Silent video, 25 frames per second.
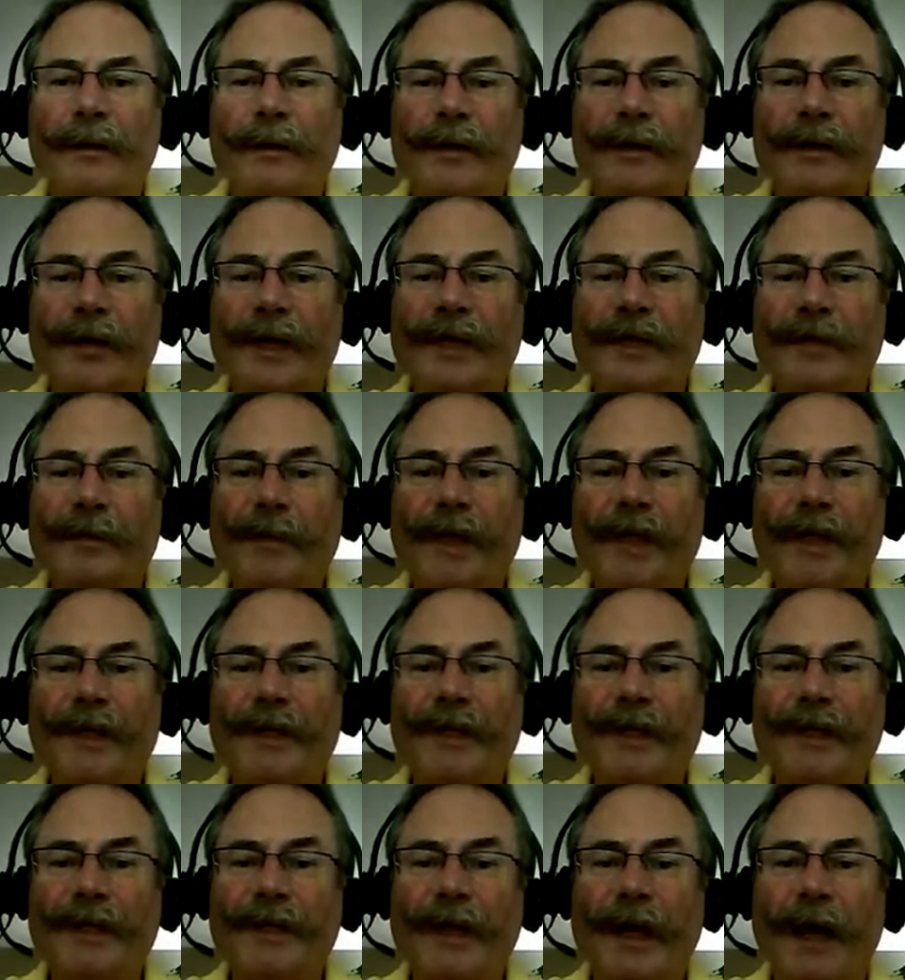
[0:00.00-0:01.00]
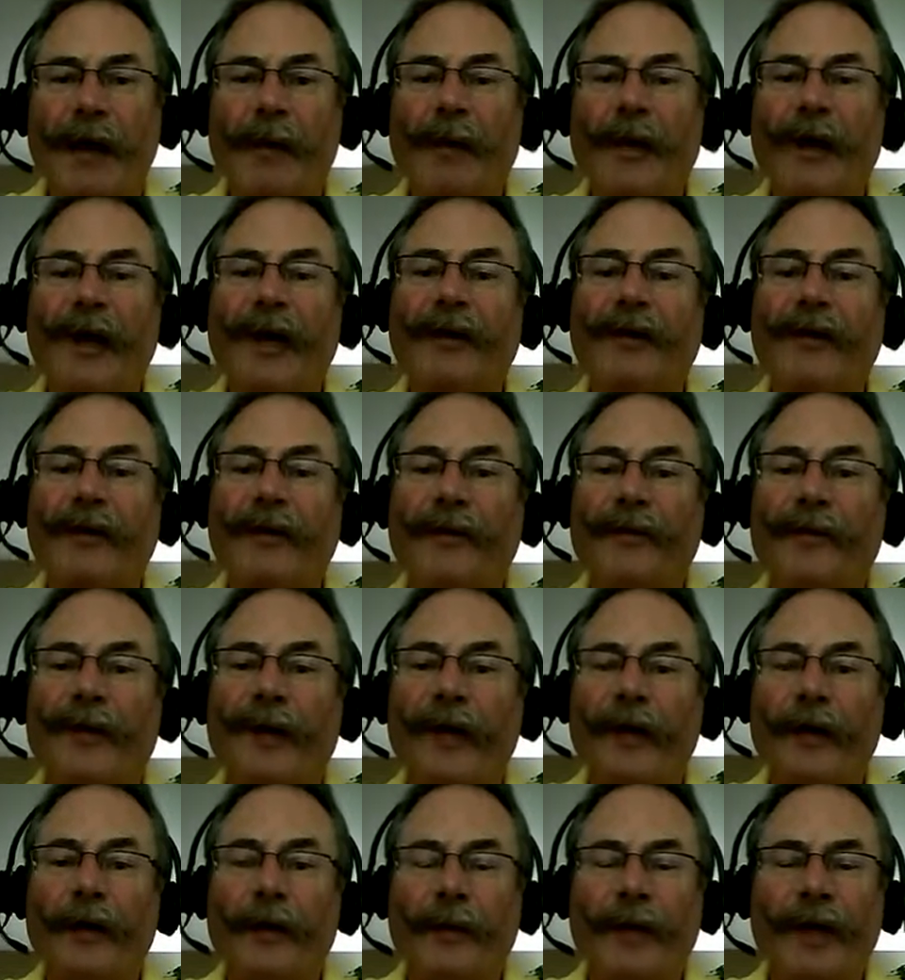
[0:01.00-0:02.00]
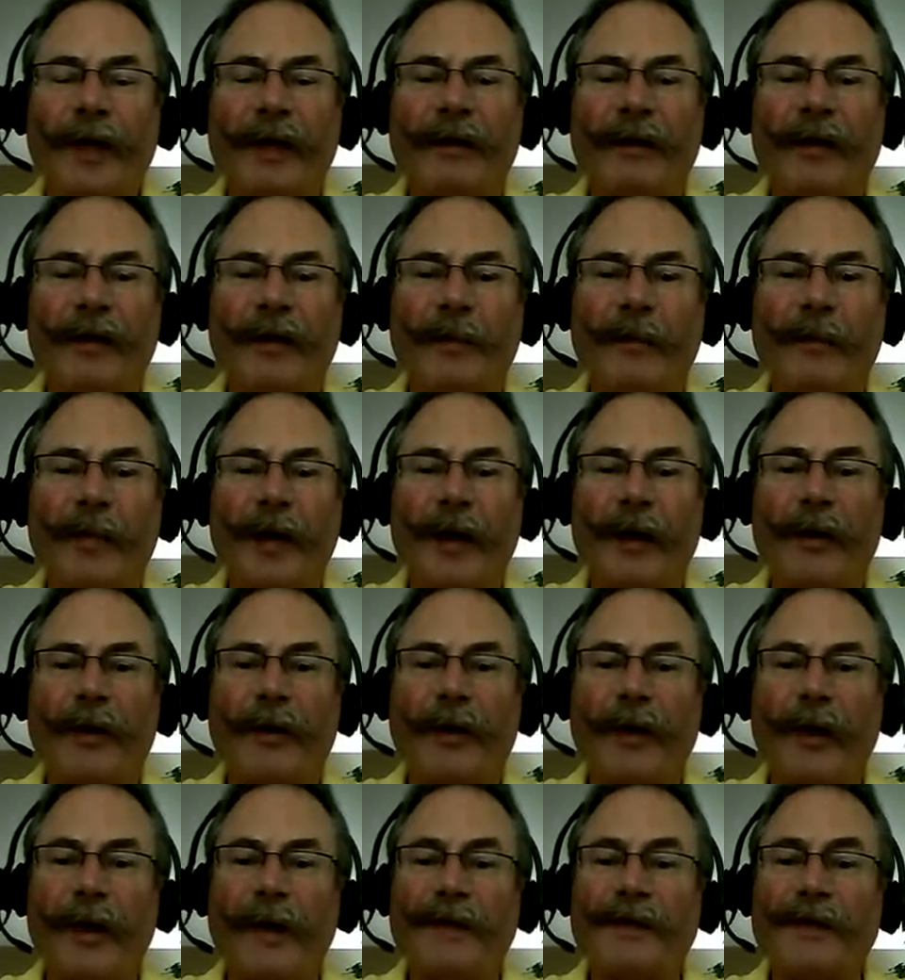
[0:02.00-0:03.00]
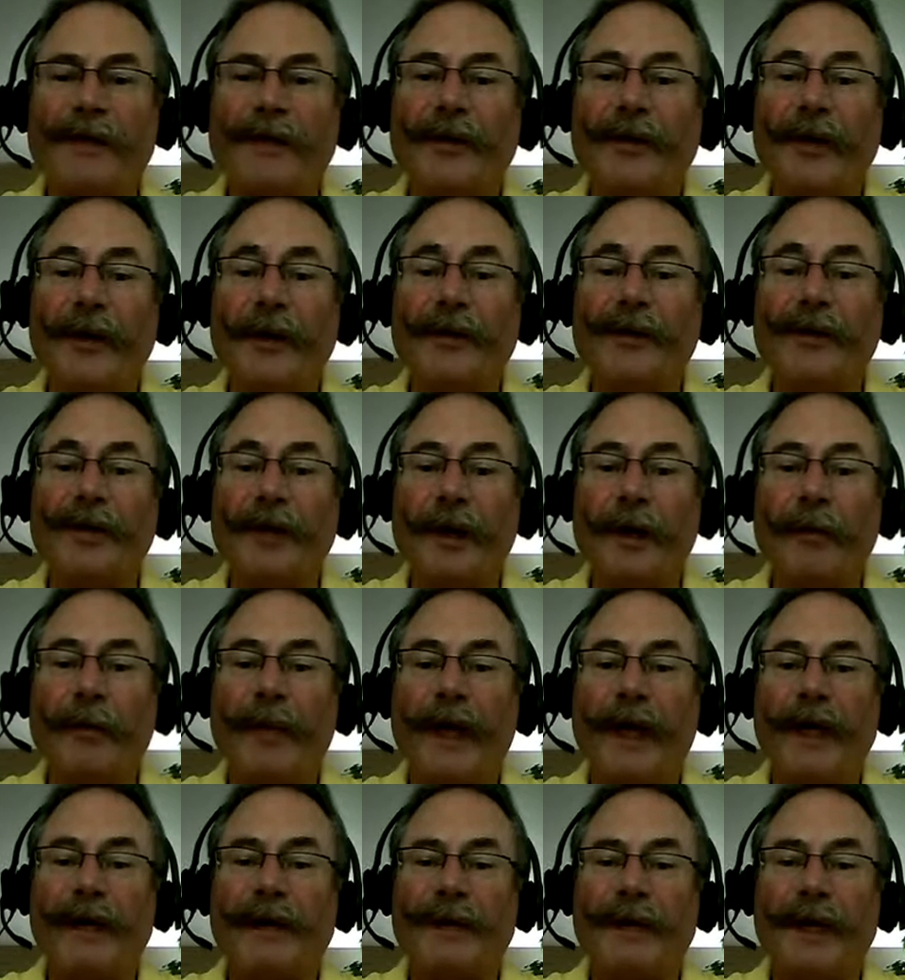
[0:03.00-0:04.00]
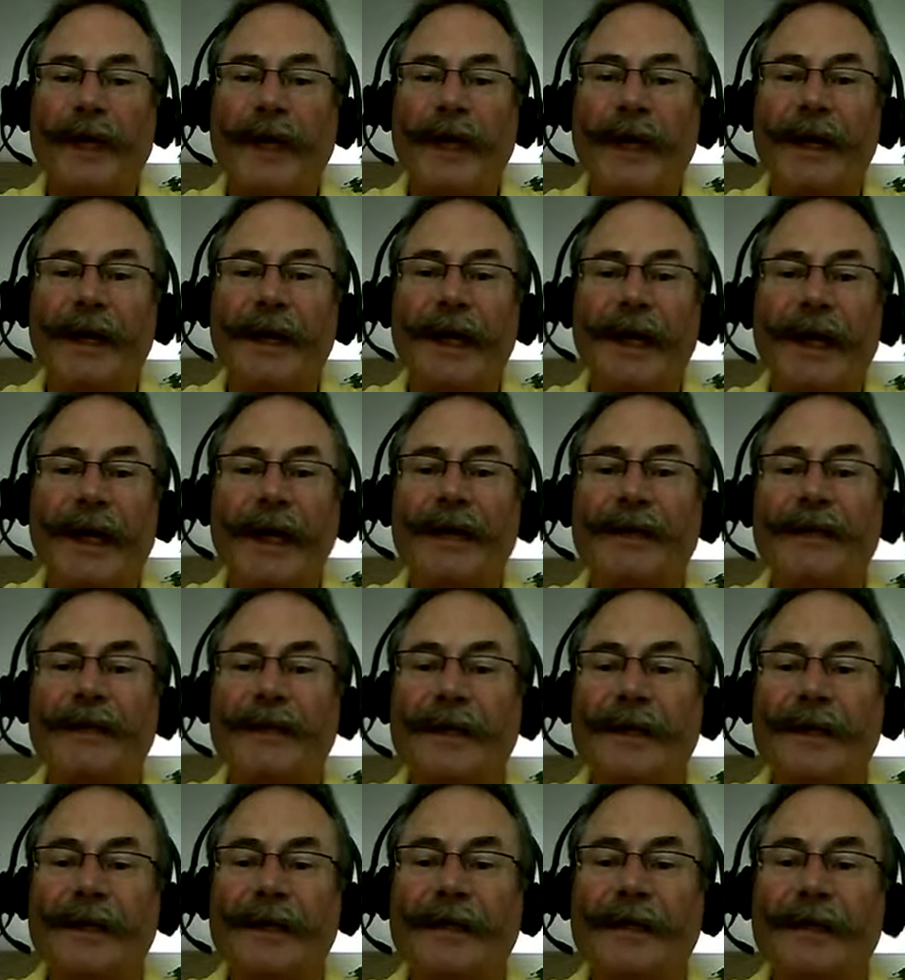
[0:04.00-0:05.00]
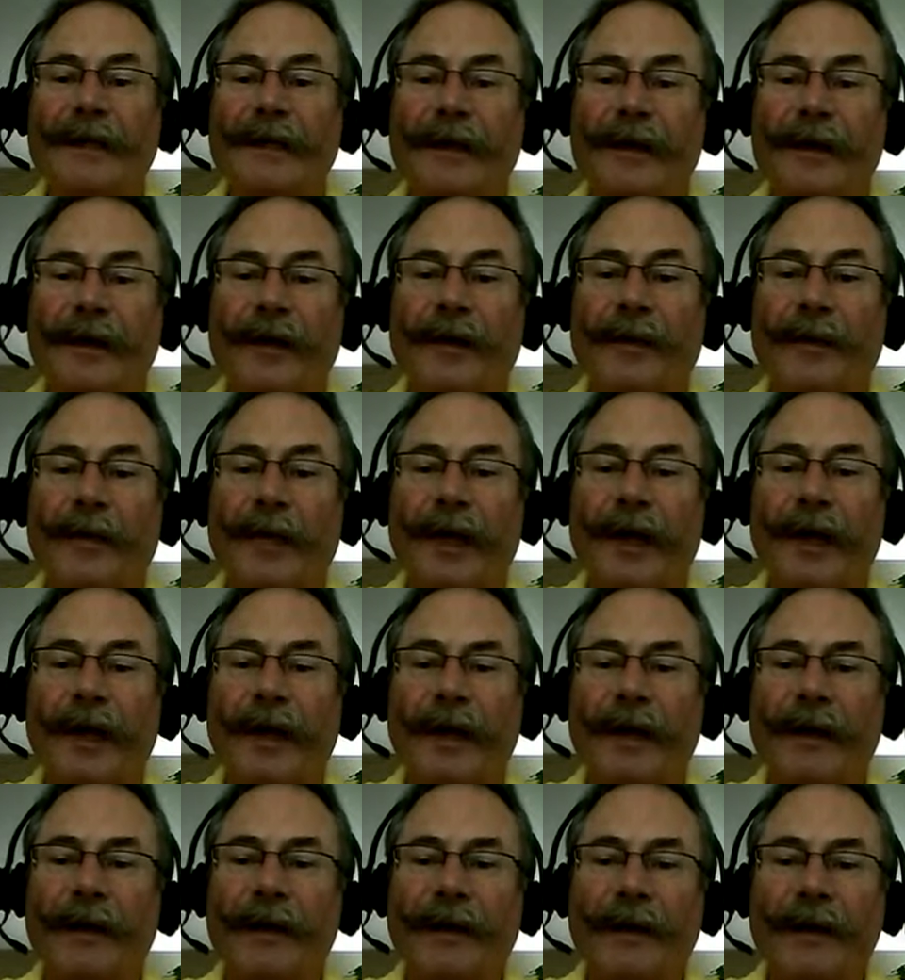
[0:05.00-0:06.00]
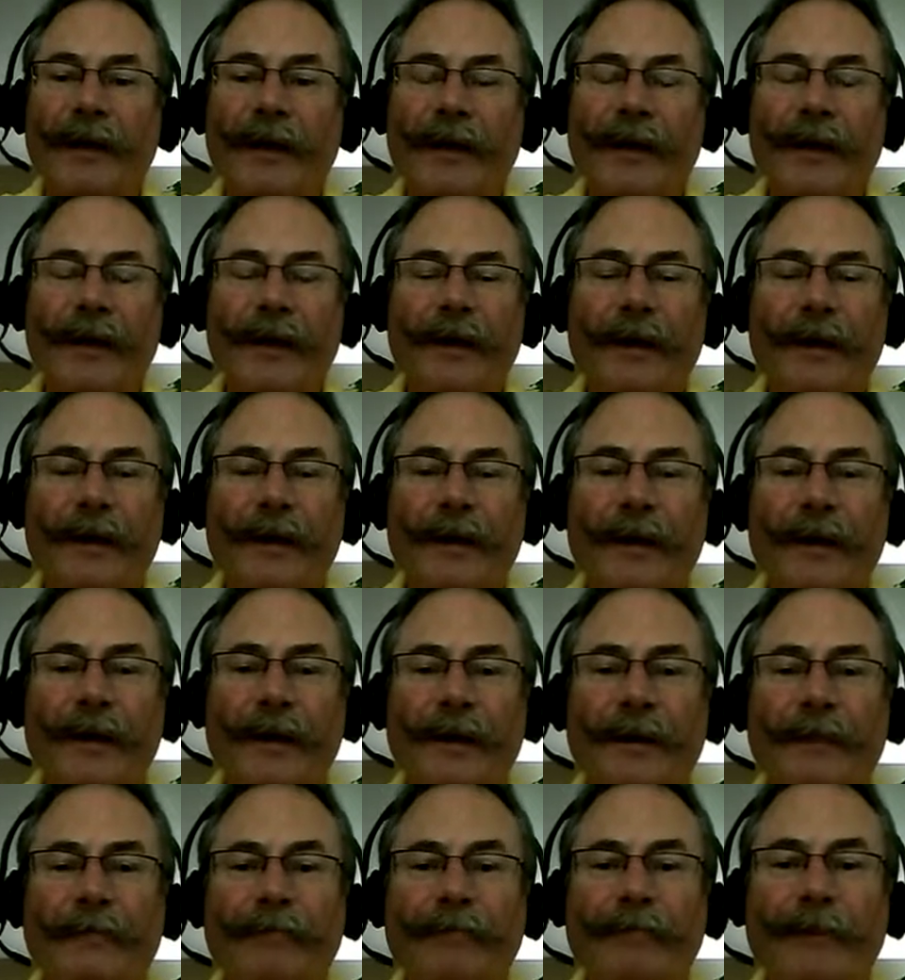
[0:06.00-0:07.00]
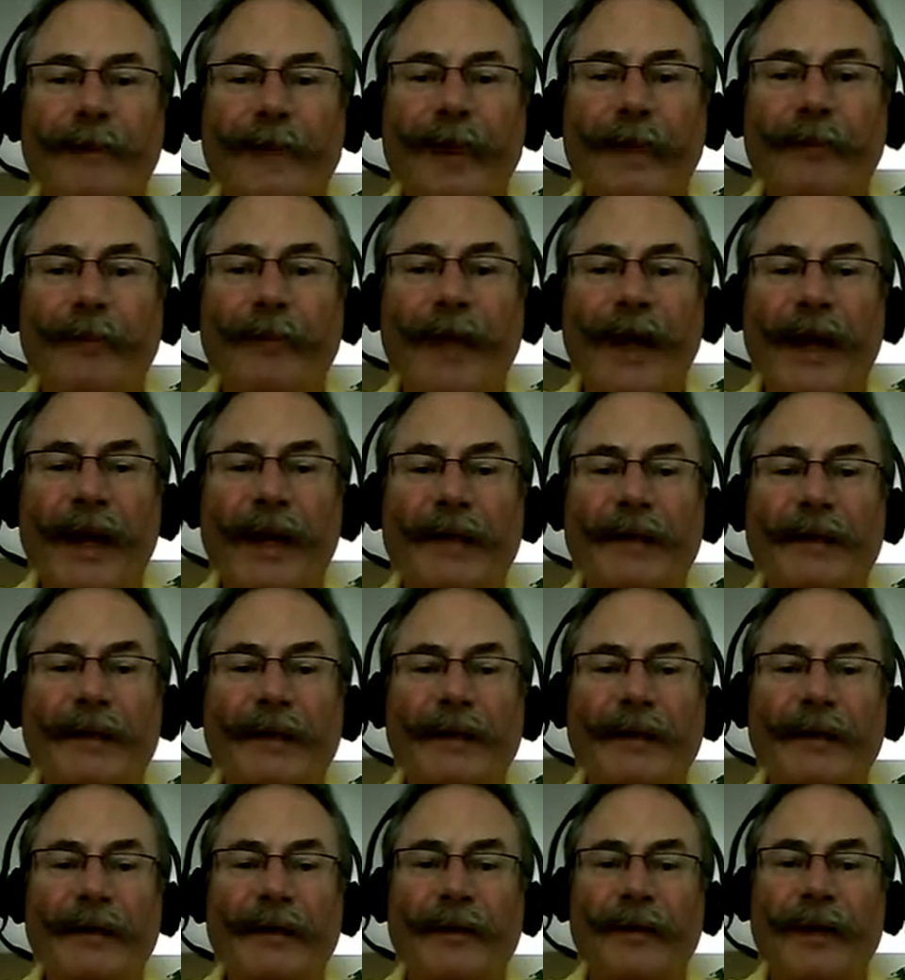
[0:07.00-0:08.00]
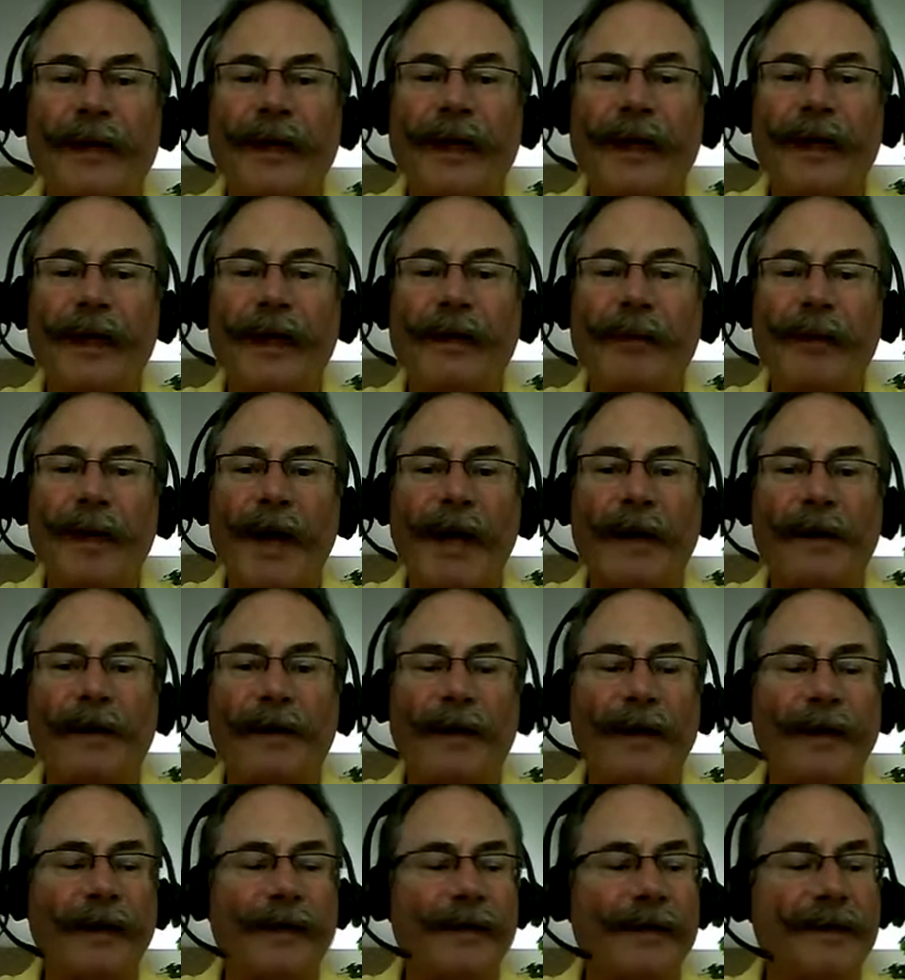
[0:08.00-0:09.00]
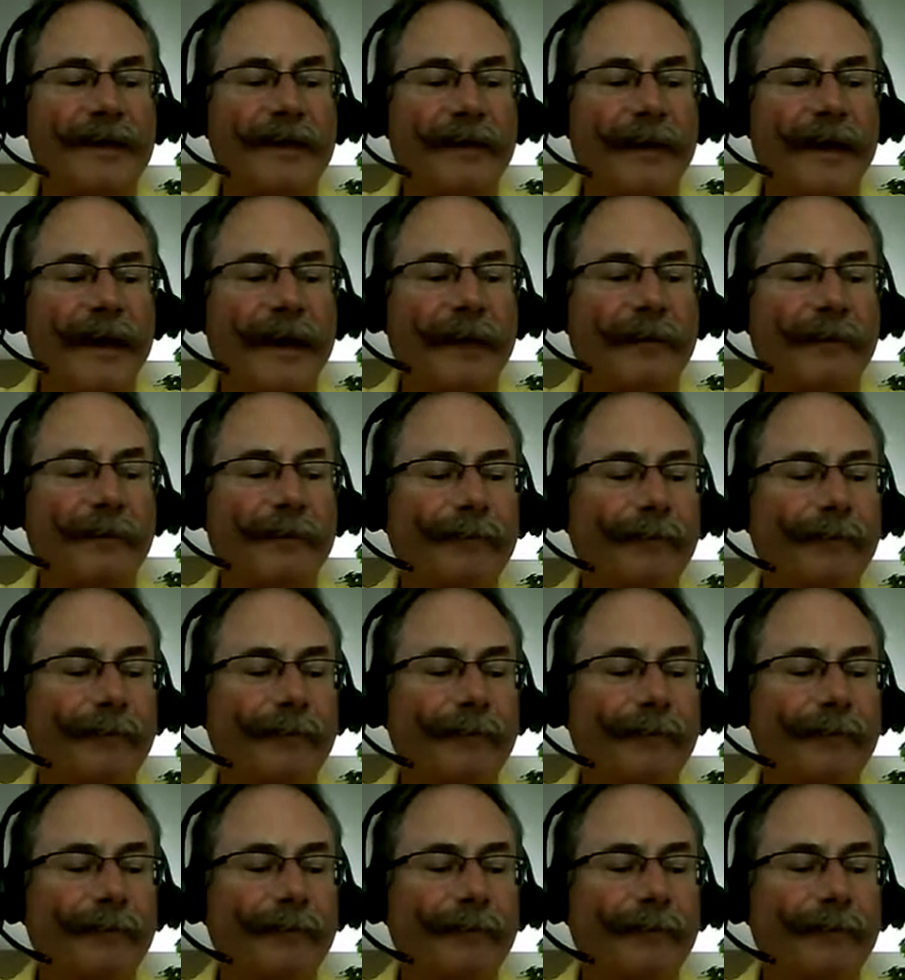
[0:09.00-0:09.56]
tree species that would interfere with power lines. So those are maintained as is, and thereby keep that organic matter in the soil.